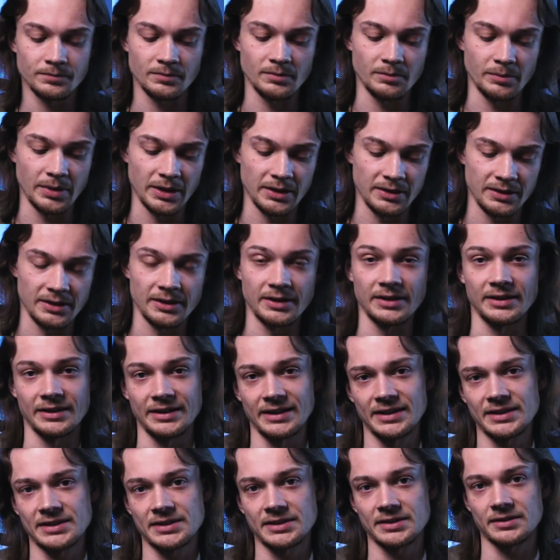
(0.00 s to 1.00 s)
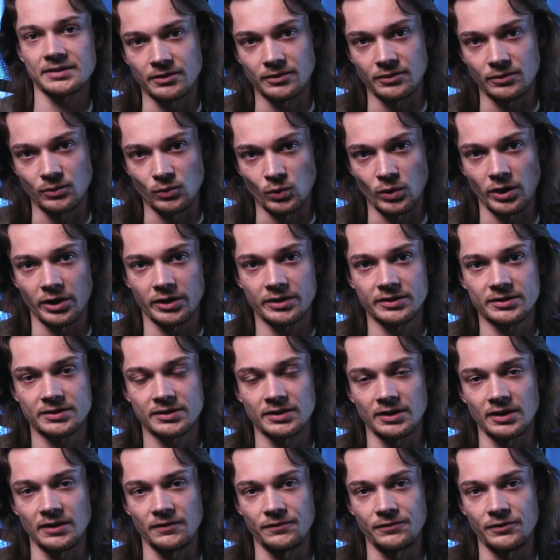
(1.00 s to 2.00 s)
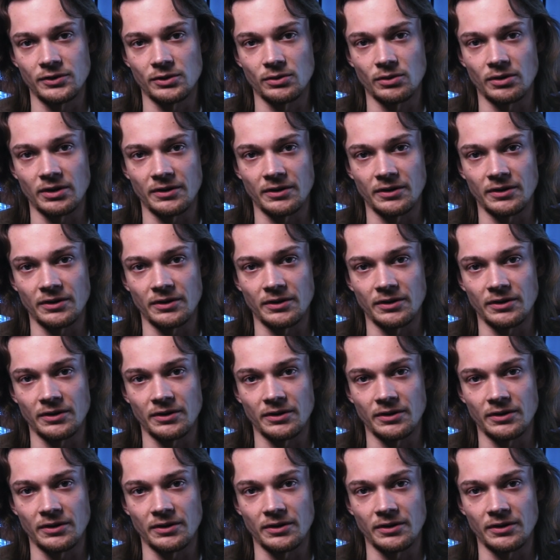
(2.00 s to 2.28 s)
But this works if you